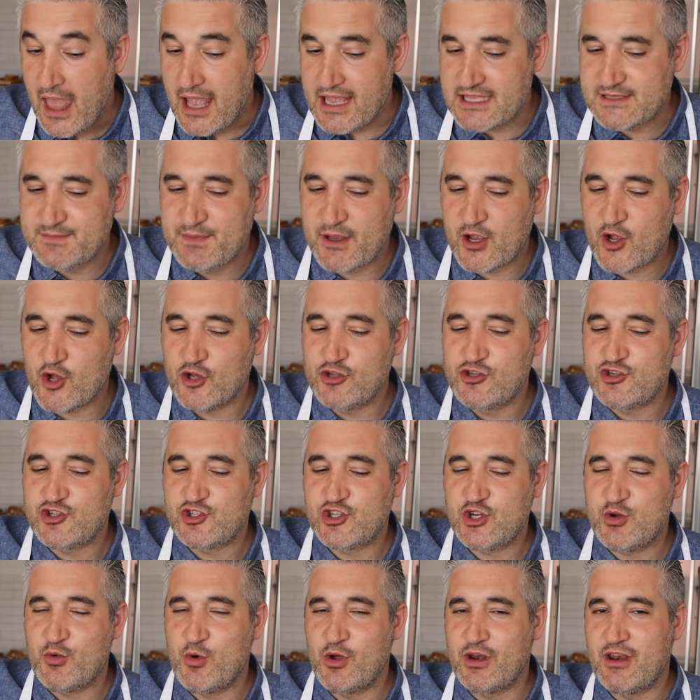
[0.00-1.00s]
is
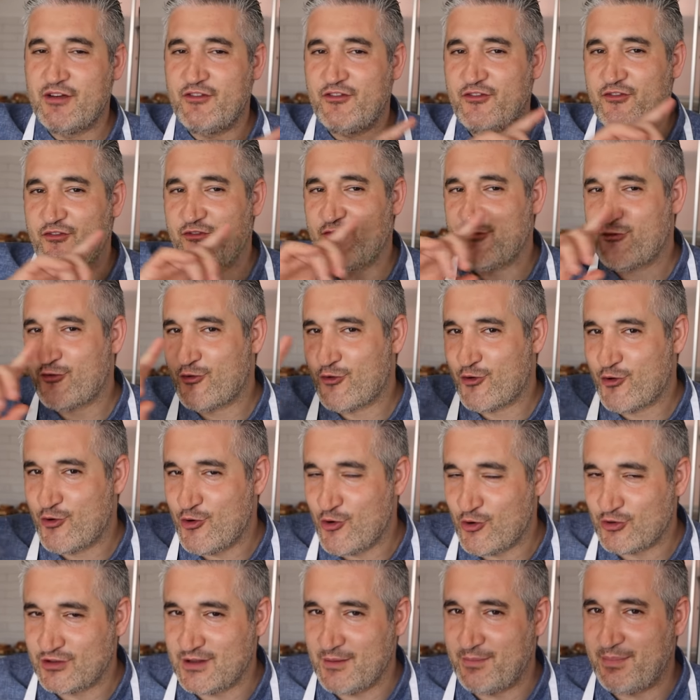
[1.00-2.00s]
because you want to
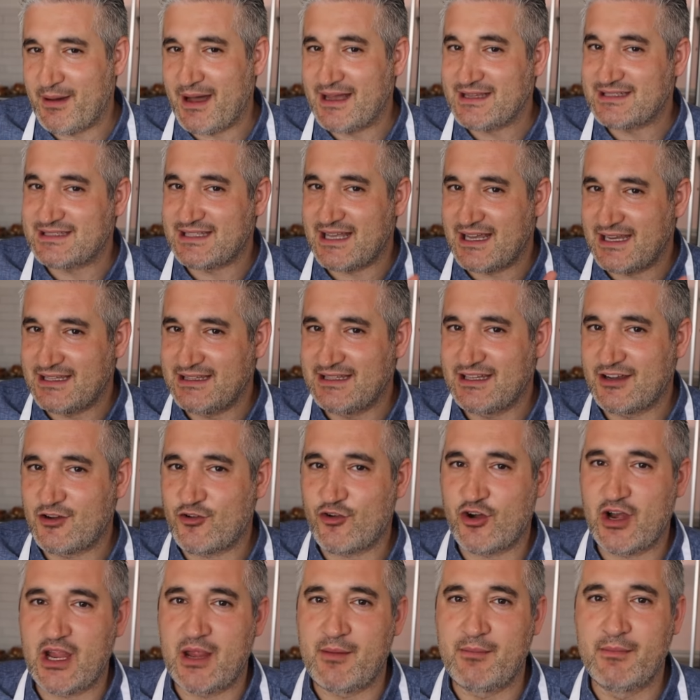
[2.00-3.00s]
cook the pasta in the
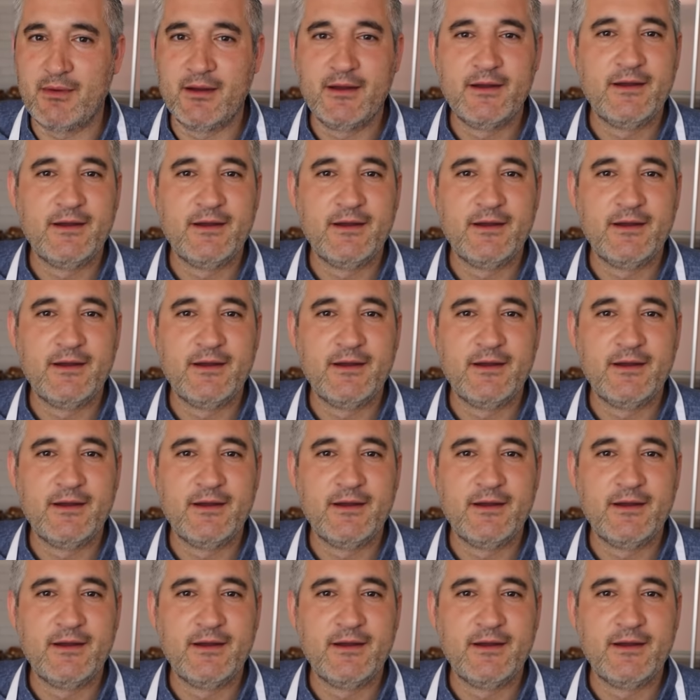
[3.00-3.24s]
cream.